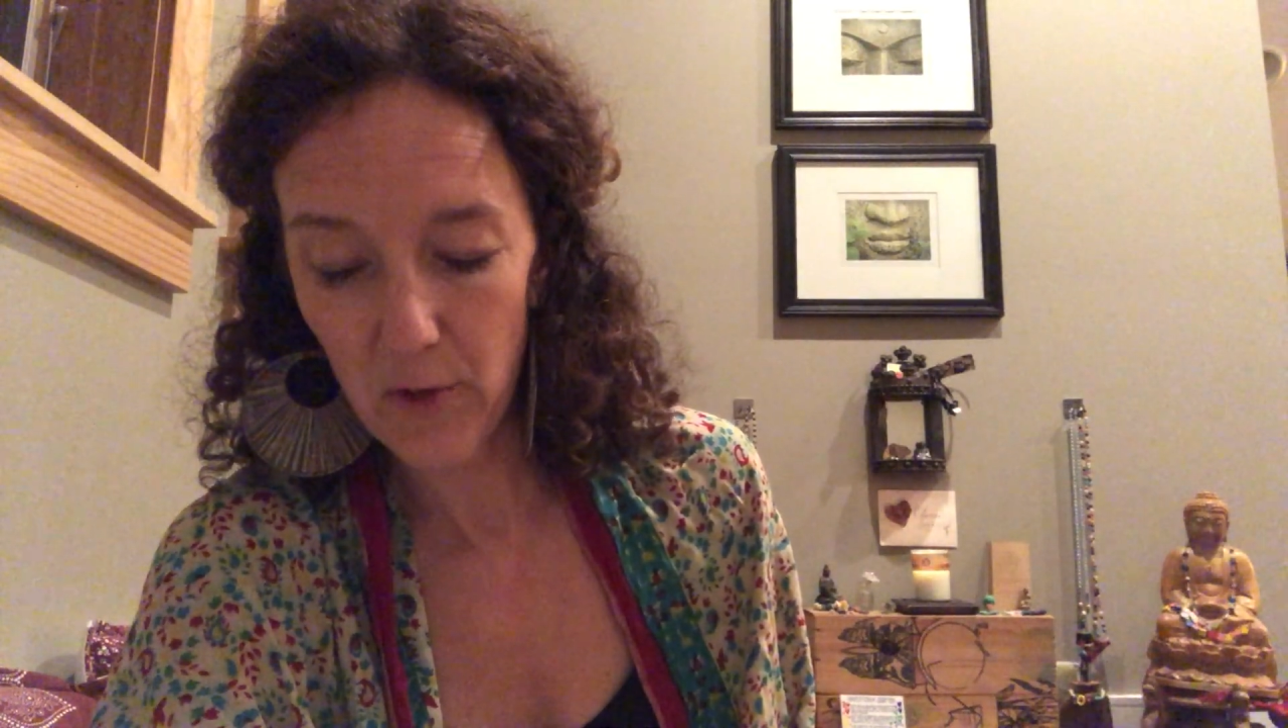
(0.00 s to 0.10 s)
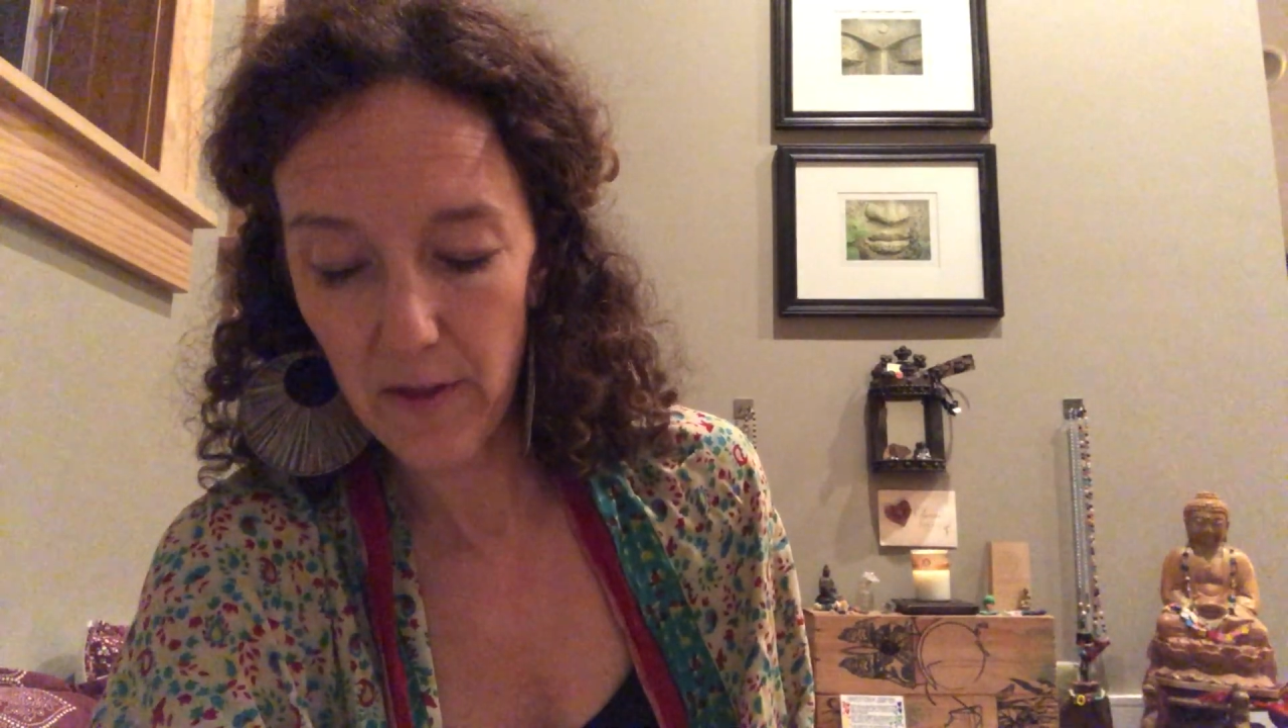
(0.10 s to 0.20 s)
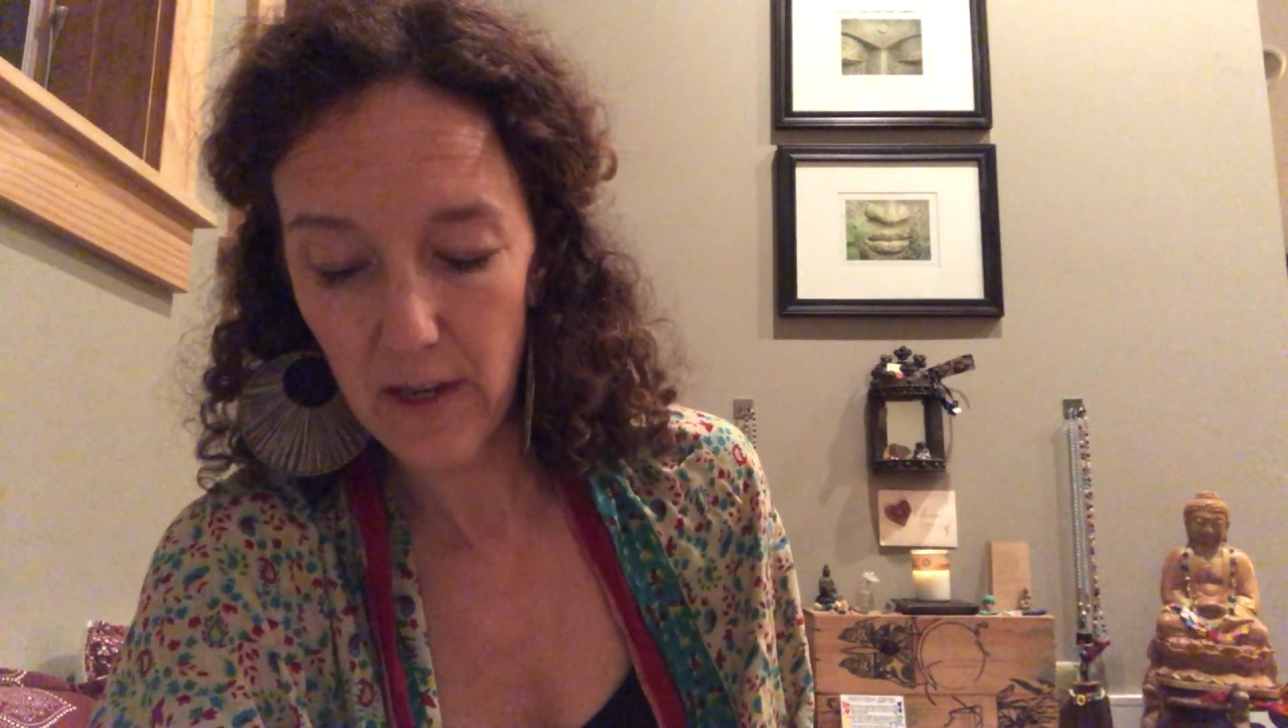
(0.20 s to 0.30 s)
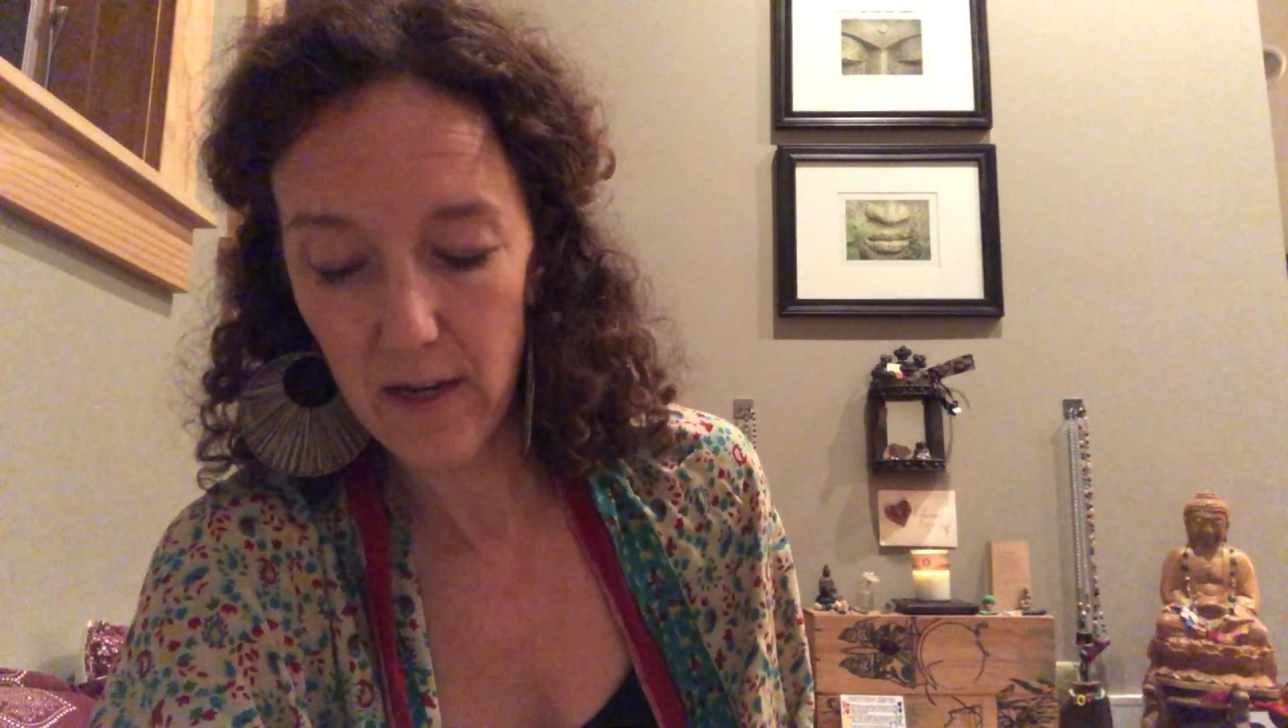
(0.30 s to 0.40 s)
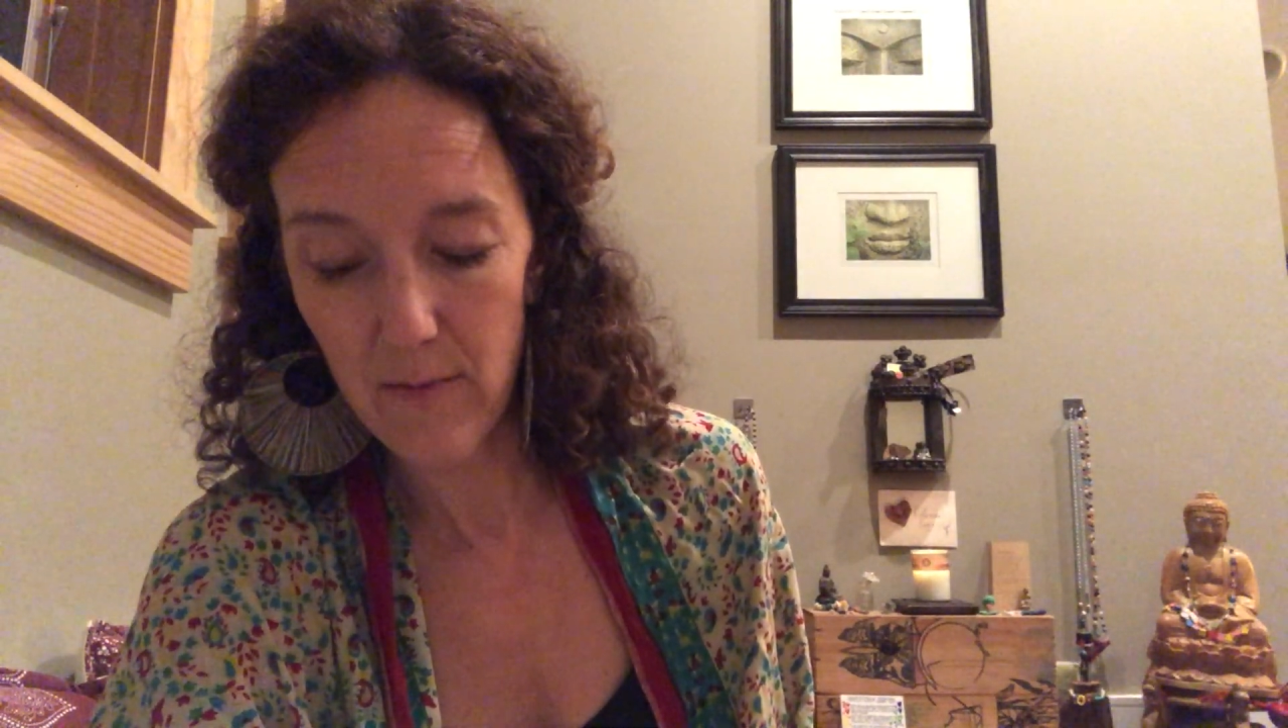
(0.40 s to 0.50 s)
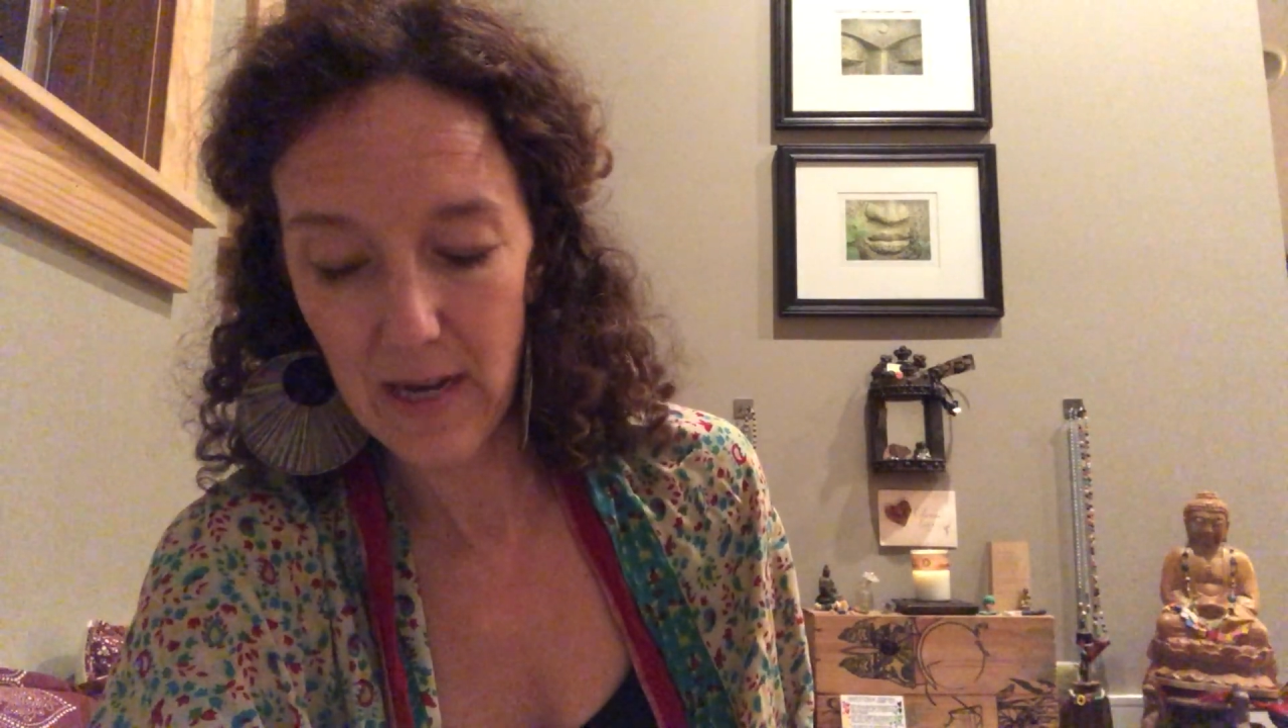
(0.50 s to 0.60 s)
within